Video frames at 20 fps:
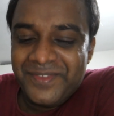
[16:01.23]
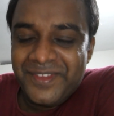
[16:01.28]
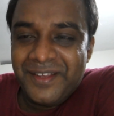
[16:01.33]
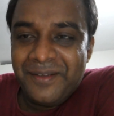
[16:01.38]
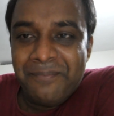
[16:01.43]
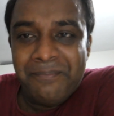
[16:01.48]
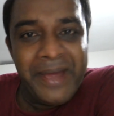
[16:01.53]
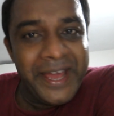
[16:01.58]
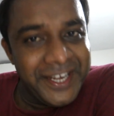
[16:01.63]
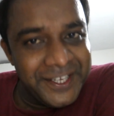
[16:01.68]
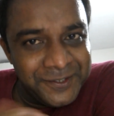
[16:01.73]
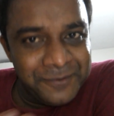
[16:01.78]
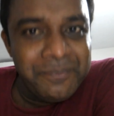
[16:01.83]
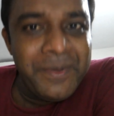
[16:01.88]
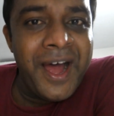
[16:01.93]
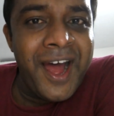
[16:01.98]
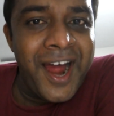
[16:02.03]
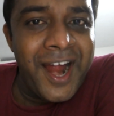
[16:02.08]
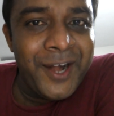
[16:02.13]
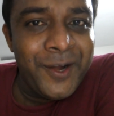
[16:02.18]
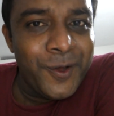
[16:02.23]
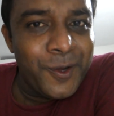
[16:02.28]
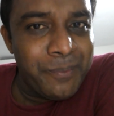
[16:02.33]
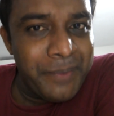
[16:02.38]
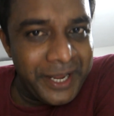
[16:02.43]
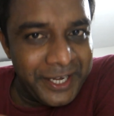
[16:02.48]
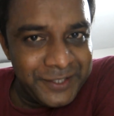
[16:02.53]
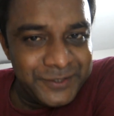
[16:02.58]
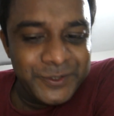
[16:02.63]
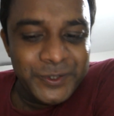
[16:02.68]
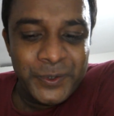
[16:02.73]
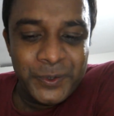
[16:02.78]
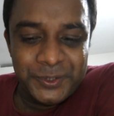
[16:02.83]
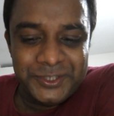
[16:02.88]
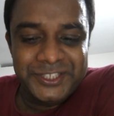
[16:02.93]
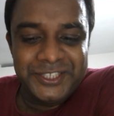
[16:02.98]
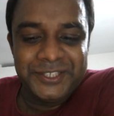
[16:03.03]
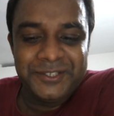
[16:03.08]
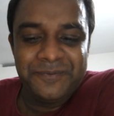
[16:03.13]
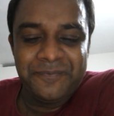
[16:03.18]
Man is bad or man is
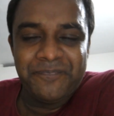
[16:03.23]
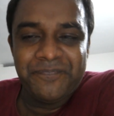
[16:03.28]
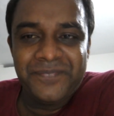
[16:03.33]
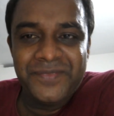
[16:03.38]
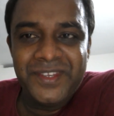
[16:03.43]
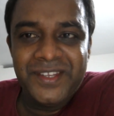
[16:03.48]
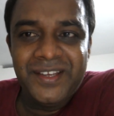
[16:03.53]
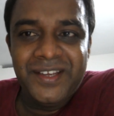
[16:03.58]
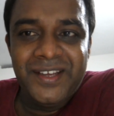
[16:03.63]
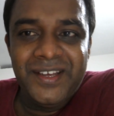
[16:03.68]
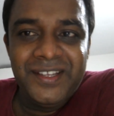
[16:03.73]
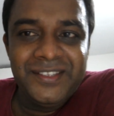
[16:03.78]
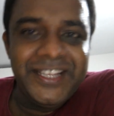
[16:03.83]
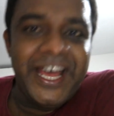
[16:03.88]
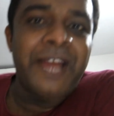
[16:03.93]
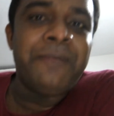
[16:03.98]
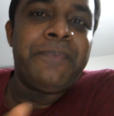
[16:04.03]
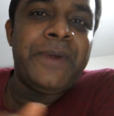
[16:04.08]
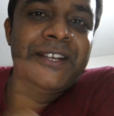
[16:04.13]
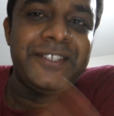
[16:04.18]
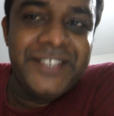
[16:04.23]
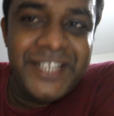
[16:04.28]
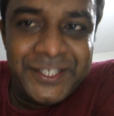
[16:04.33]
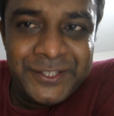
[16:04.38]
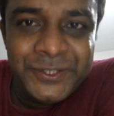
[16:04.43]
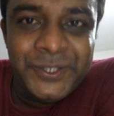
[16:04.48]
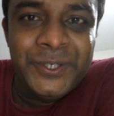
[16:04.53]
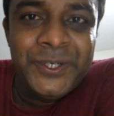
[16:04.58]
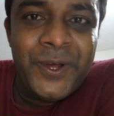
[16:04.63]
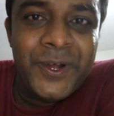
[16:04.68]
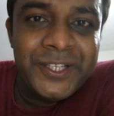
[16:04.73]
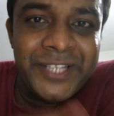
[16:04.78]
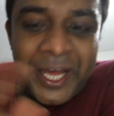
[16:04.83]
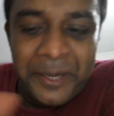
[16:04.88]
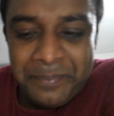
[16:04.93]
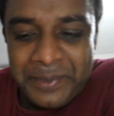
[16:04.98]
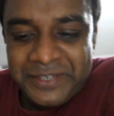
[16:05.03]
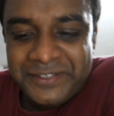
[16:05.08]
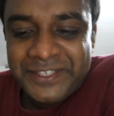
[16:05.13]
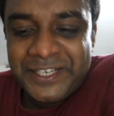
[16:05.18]
good. That person is good or that
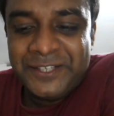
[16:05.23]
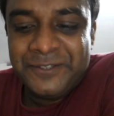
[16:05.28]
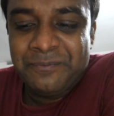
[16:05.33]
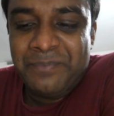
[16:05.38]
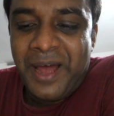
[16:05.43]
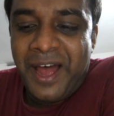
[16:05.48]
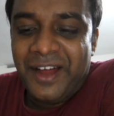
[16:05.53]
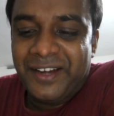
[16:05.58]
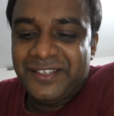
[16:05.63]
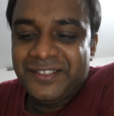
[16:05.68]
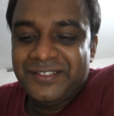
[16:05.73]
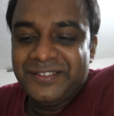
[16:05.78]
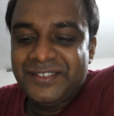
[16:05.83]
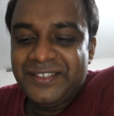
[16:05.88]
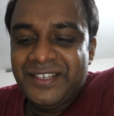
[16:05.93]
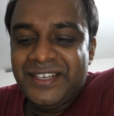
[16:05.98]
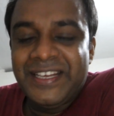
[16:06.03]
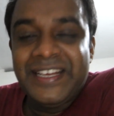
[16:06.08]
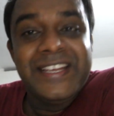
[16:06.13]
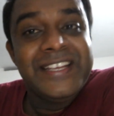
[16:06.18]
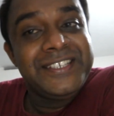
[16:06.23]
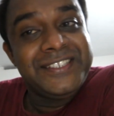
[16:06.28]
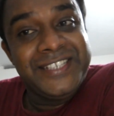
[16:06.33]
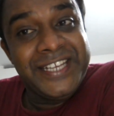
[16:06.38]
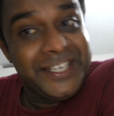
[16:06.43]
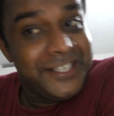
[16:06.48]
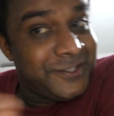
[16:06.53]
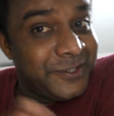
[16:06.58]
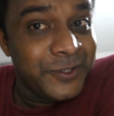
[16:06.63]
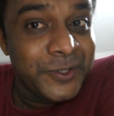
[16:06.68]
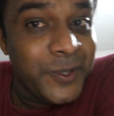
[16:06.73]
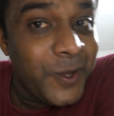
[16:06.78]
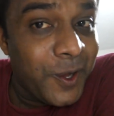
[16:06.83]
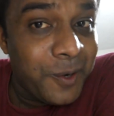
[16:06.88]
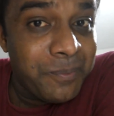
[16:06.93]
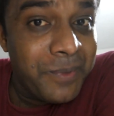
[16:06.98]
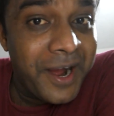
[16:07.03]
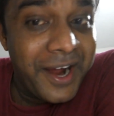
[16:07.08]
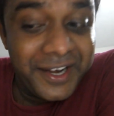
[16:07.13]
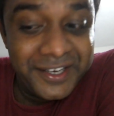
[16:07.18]
person is bad. State is good or
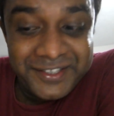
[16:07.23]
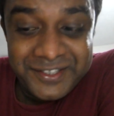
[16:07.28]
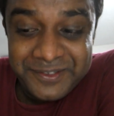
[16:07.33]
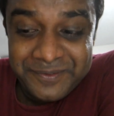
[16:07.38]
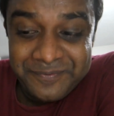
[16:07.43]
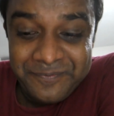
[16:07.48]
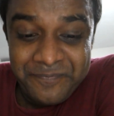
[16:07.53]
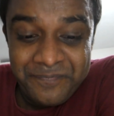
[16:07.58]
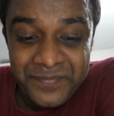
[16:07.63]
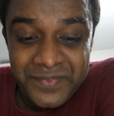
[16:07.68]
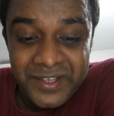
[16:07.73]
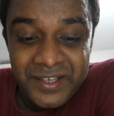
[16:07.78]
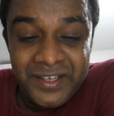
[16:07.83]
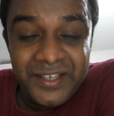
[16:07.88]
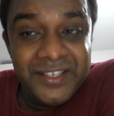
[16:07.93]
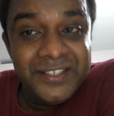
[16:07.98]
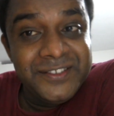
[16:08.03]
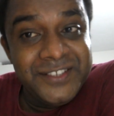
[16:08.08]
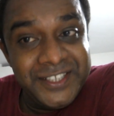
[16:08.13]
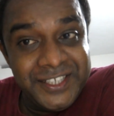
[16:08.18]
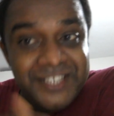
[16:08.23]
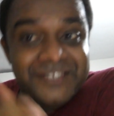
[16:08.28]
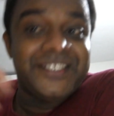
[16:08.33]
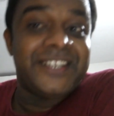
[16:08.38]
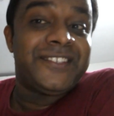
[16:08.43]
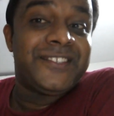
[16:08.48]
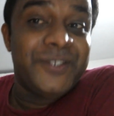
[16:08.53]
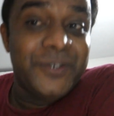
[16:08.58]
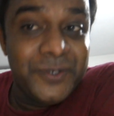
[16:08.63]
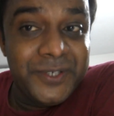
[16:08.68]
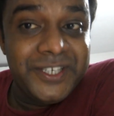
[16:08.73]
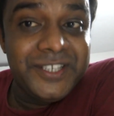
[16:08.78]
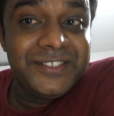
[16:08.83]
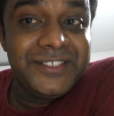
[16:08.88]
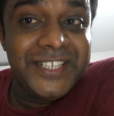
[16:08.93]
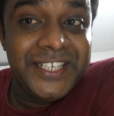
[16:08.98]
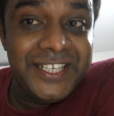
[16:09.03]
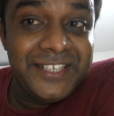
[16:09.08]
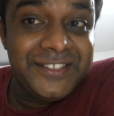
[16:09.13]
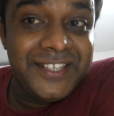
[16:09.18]
bad. Citizen
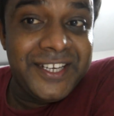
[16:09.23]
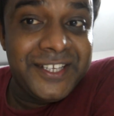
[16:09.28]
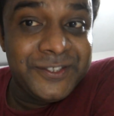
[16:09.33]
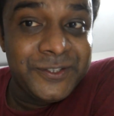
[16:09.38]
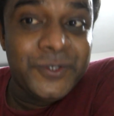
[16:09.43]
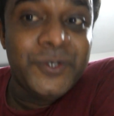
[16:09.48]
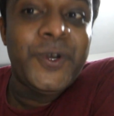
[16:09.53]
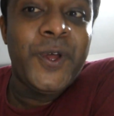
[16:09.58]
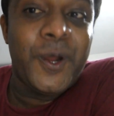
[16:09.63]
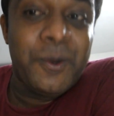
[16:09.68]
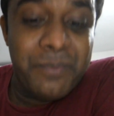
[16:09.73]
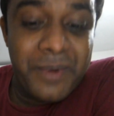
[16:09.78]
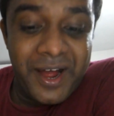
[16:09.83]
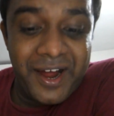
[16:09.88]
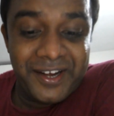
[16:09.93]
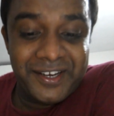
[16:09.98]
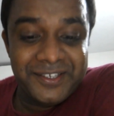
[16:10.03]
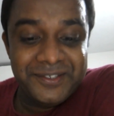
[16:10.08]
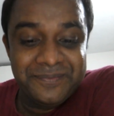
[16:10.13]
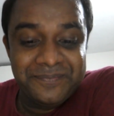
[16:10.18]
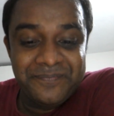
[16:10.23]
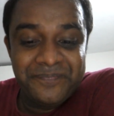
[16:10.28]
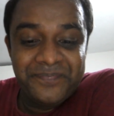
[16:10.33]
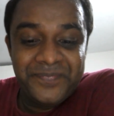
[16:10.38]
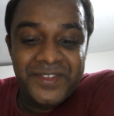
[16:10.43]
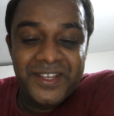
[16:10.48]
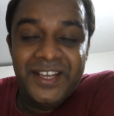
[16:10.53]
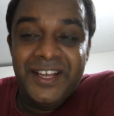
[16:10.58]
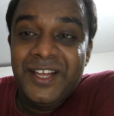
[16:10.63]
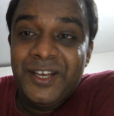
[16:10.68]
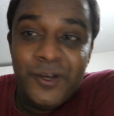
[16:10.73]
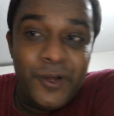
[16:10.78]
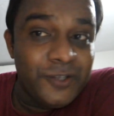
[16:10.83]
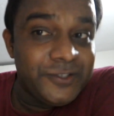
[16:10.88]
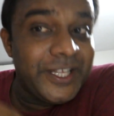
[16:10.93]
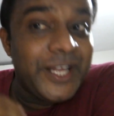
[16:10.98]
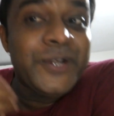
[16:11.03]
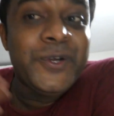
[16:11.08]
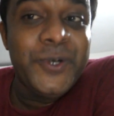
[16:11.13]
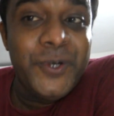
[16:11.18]
is good or bad. Laws
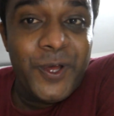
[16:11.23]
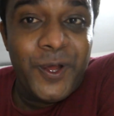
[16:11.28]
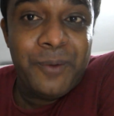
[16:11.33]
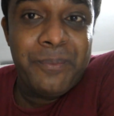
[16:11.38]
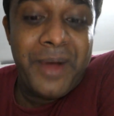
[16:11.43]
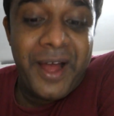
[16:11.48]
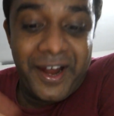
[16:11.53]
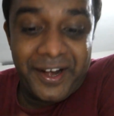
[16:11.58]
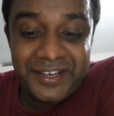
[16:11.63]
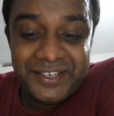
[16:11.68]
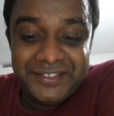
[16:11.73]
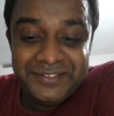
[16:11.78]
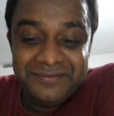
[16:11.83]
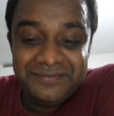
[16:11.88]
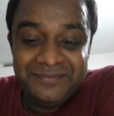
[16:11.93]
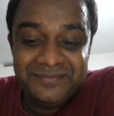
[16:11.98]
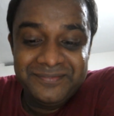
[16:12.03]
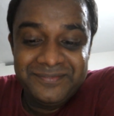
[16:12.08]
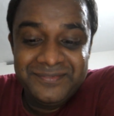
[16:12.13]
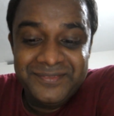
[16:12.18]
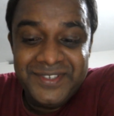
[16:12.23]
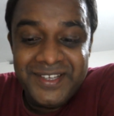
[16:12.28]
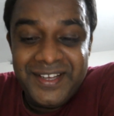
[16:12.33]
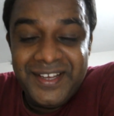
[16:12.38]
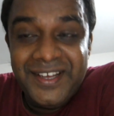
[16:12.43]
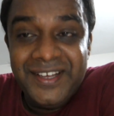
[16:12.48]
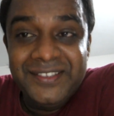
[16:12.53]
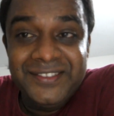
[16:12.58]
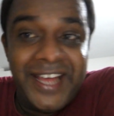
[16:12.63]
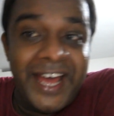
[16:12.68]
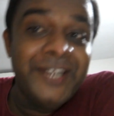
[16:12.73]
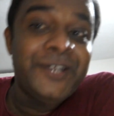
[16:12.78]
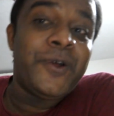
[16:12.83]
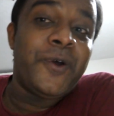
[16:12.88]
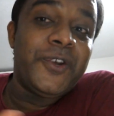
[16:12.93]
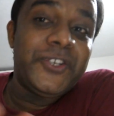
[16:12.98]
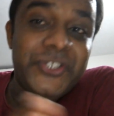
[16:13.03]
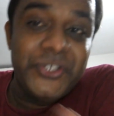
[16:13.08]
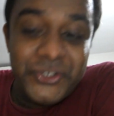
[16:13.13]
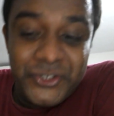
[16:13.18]
are good or bad. That
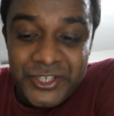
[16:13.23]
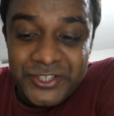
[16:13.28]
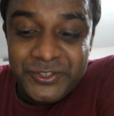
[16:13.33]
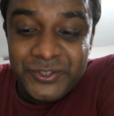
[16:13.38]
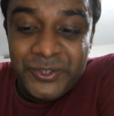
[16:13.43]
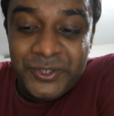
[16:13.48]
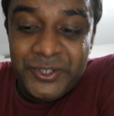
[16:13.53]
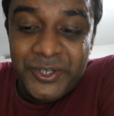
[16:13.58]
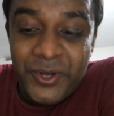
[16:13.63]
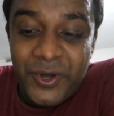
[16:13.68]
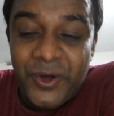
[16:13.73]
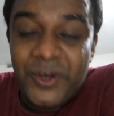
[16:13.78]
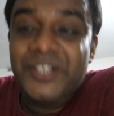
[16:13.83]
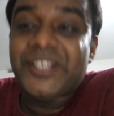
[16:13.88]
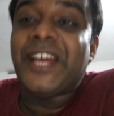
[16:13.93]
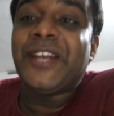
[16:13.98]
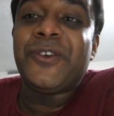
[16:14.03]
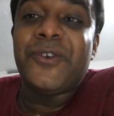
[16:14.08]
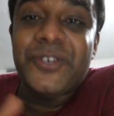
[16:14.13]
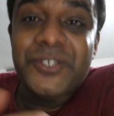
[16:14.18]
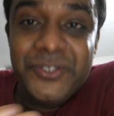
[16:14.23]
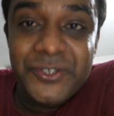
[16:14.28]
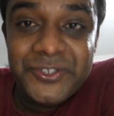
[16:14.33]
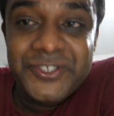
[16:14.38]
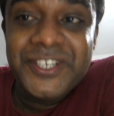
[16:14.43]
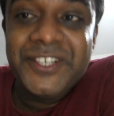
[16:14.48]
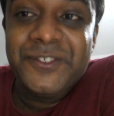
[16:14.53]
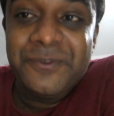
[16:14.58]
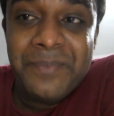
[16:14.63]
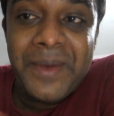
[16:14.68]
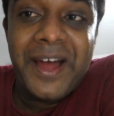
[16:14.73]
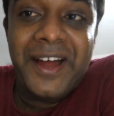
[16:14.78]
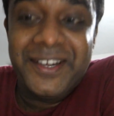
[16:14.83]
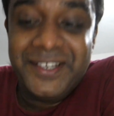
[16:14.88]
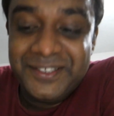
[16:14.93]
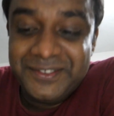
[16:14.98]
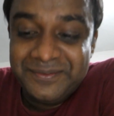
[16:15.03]
constitution is good or that constitution is bad.